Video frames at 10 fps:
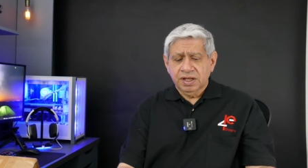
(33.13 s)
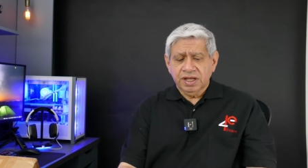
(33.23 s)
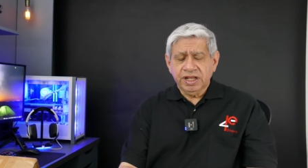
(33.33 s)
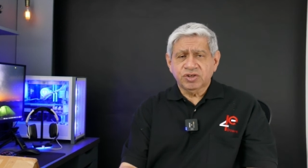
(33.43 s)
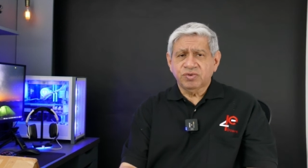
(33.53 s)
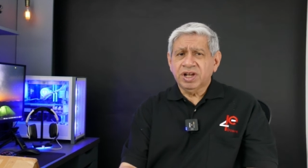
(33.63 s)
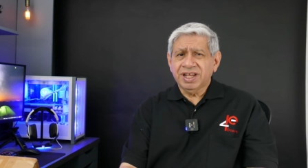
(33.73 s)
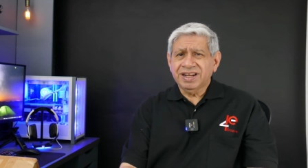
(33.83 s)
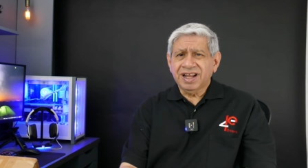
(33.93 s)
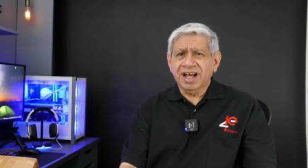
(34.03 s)
it's
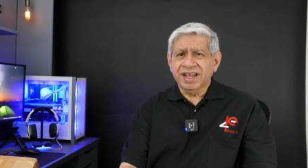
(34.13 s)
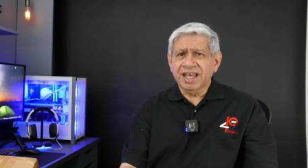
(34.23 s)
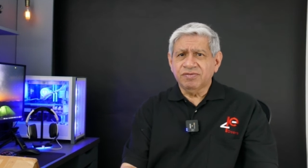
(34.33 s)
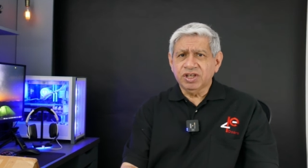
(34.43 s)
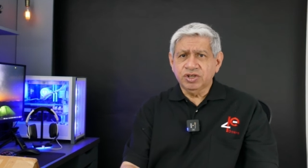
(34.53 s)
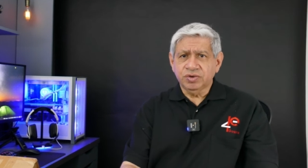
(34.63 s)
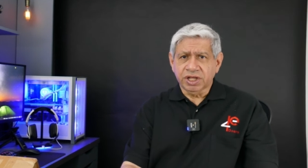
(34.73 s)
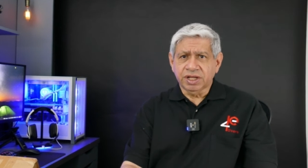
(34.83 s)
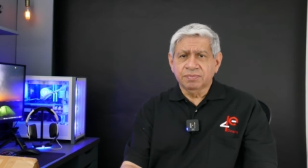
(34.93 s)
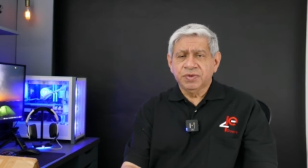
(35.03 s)
really not heavy
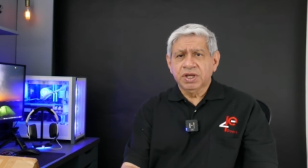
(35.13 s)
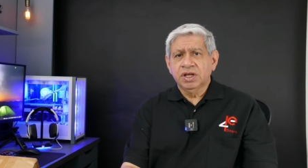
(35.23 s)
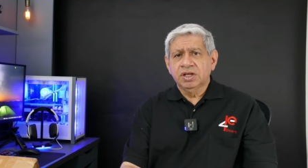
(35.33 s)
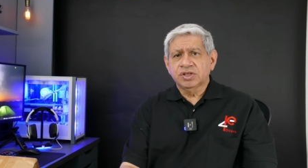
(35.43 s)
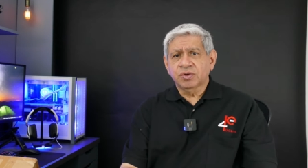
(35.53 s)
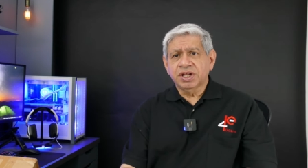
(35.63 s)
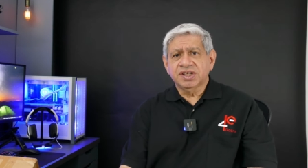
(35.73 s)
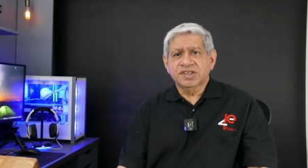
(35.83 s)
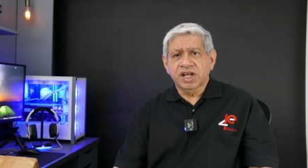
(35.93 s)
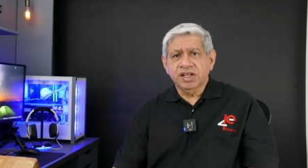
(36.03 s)
duty. So what I
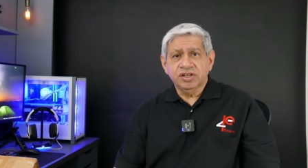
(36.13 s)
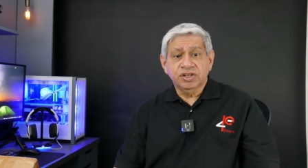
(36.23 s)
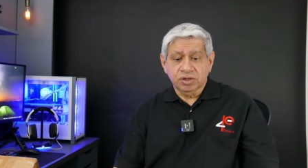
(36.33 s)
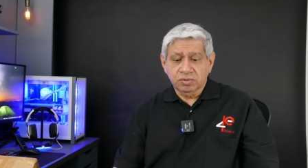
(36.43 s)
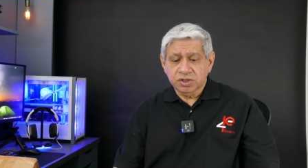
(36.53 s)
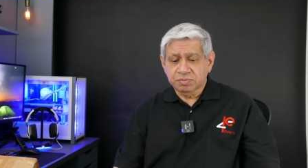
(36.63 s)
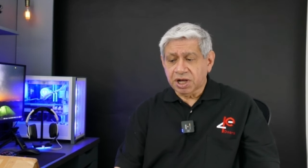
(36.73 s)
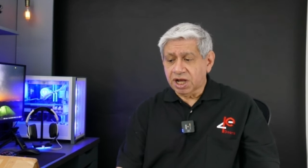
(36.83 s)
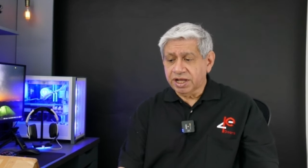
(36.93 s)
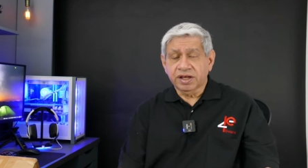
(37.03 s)
decided to do was
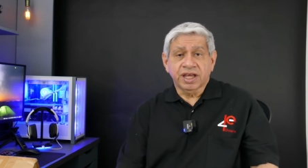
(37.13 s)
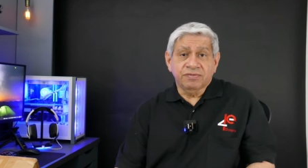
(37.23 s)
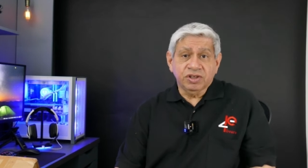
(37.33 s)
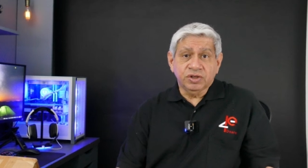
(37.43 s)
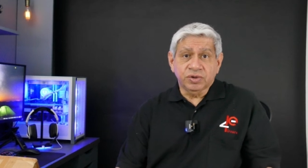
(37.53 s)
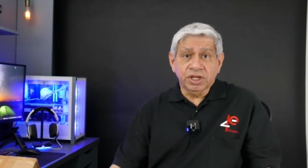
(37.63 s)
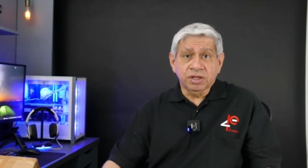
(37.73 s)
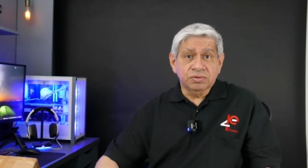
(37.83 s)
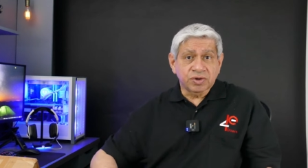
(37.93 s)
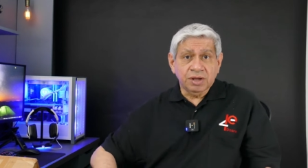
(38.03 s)
buy a heavy duty
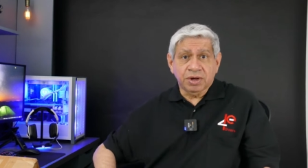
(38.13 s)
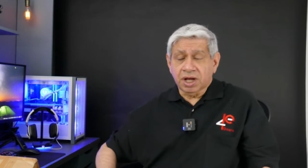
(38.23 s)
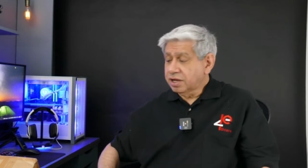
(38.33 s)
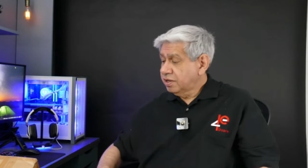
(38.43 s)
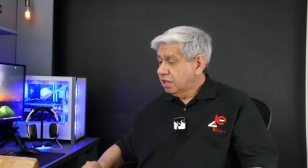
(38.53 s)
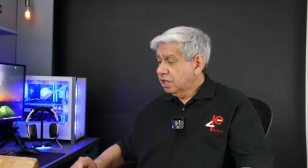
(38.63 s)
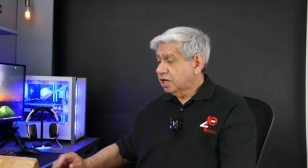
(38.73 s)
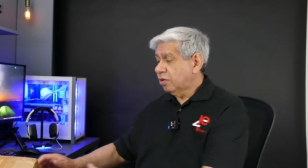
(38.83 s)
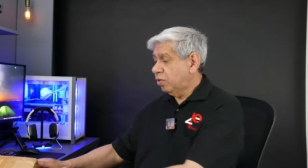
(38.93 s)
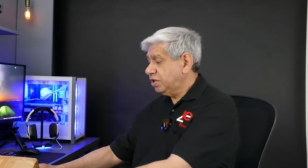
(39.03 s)
tripod.
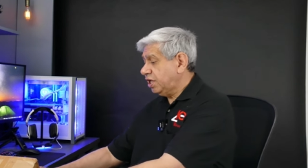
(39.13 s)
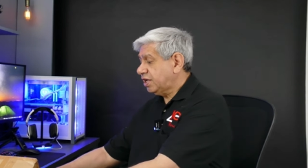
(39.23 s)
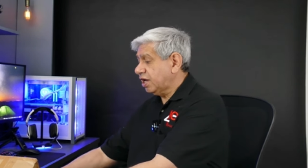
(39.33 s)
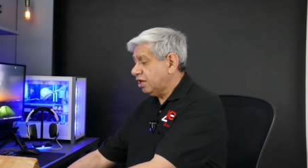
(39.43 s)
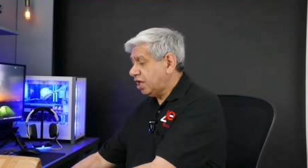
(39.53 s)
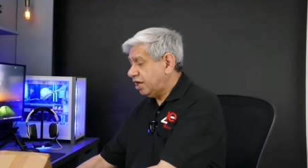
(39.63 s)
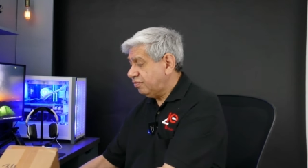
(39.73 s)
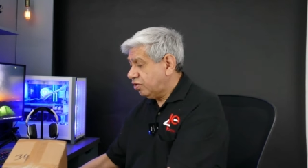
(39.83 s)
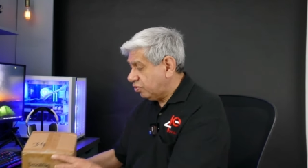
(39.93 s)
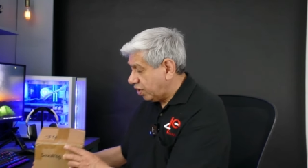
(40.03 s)
Now one that got a lot of
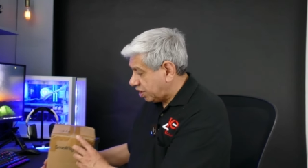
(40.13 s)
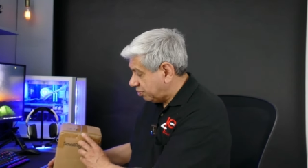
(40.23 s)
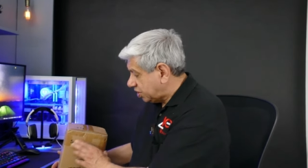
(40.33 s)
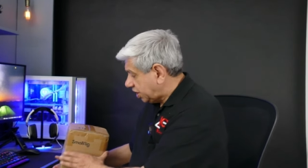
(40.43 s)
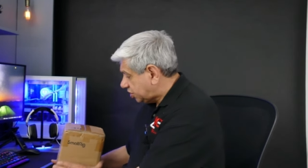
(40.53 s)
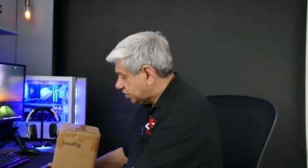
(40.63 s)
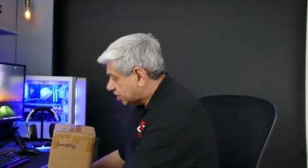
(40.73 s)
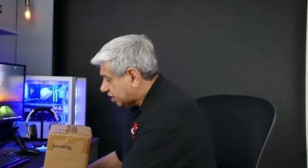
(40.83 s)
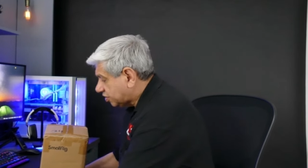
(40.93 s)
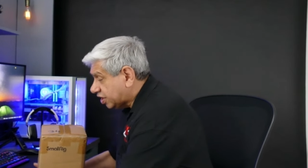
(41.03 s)
good recommendations
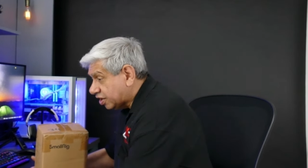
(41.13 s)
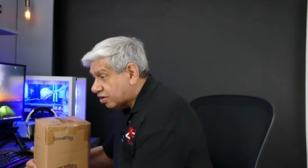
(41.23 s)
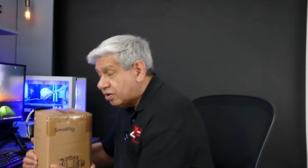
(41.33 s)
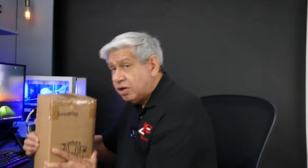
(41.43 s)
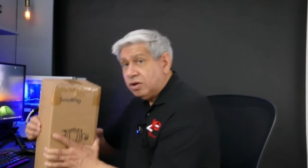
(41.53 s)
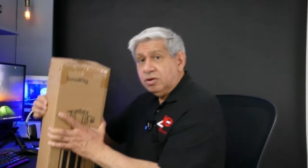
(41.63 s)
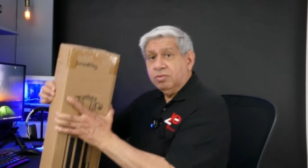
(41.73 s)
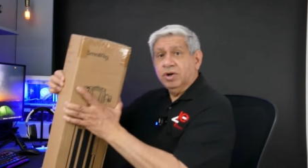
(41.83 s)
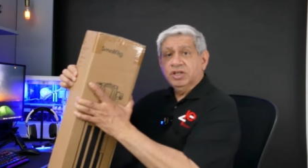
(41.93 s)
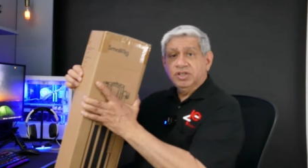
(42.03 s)
out there
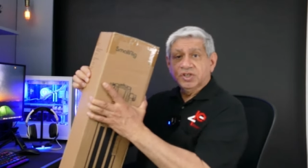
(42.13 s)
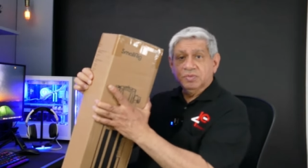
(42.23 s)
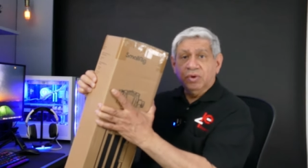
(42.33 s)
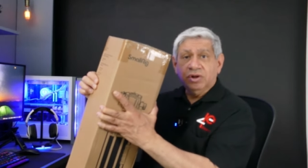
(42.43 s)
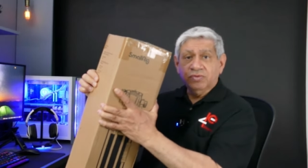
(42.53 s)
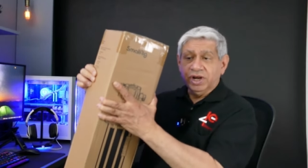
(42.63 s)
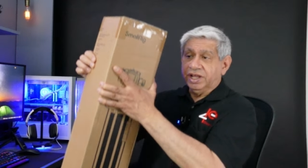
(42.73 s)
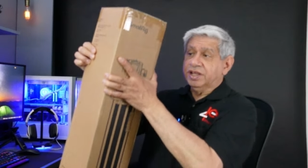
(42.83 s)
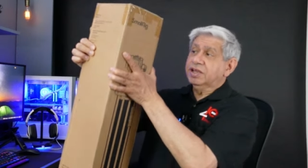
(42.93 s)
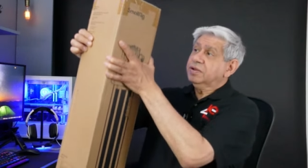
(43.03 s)
was the
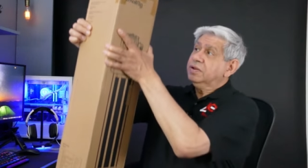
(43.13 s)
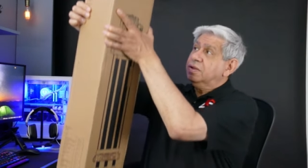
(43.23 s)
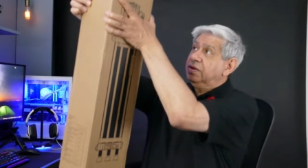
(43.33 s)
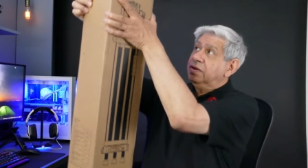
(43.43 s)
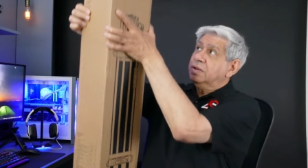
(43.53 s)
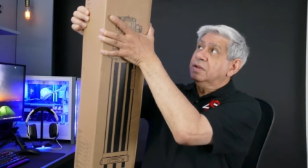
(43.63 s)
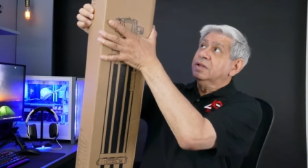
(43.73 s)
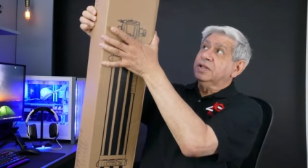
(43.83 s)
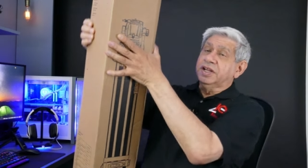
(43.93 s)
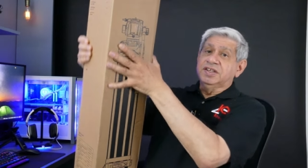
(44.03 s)
SmallRig.
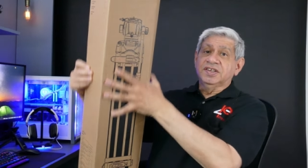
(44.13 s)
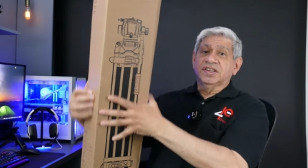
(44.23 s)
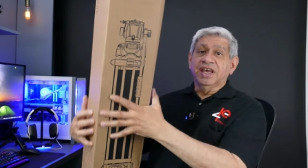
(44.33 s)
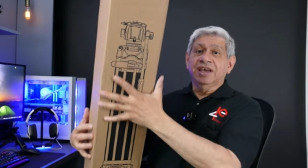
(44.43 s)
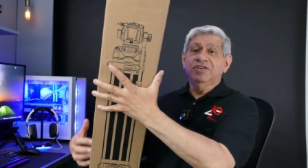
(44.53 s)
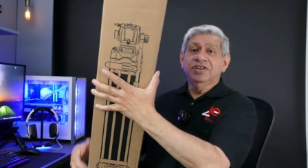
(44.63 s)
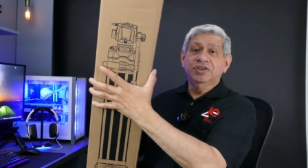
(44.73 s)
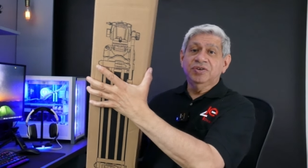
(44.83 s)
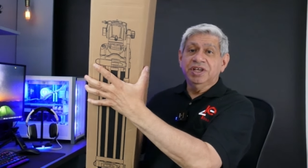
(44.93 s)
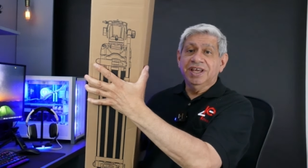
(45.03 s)
Now this is a heavy
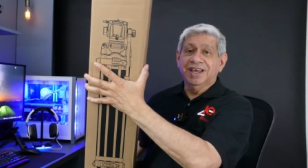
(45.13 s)
duty